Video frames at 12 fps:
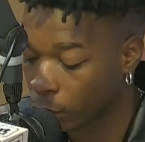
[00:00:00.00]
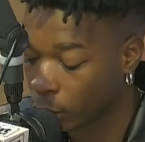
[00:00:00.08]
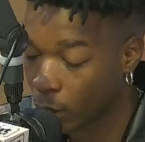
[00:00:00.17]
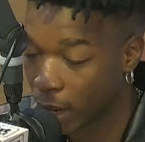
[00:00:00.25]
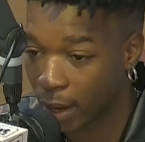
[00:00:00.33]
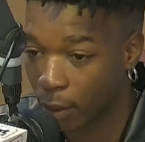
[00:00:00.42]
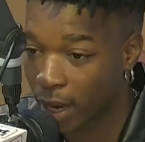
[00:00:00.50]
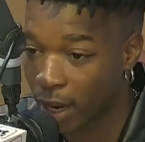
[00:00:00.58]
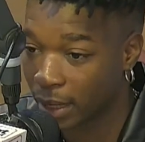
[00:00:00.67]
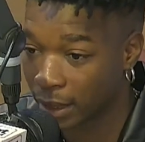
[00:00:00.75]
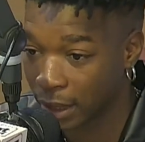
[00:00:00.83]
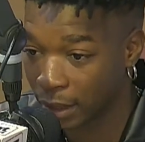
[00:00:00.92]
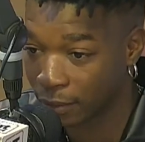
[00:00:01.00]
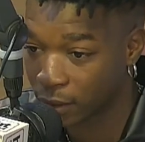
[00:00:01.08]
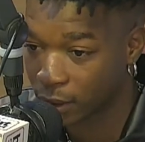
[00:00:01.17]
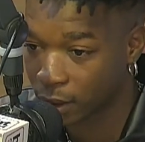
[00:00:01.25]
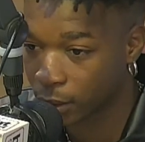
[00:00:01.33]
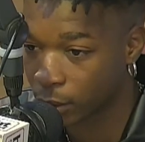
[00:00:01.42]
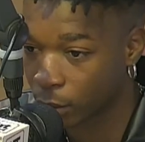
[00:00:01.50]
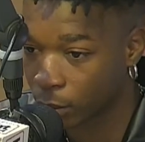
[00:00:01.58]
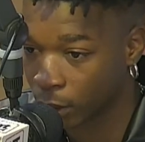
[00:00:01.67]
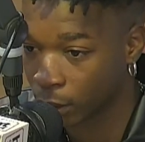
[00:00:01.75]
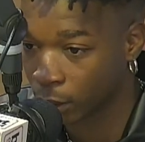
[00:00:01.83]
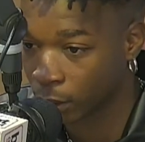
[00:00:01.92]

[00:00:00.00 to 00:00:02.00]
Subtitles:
Where I lived taught me a lot.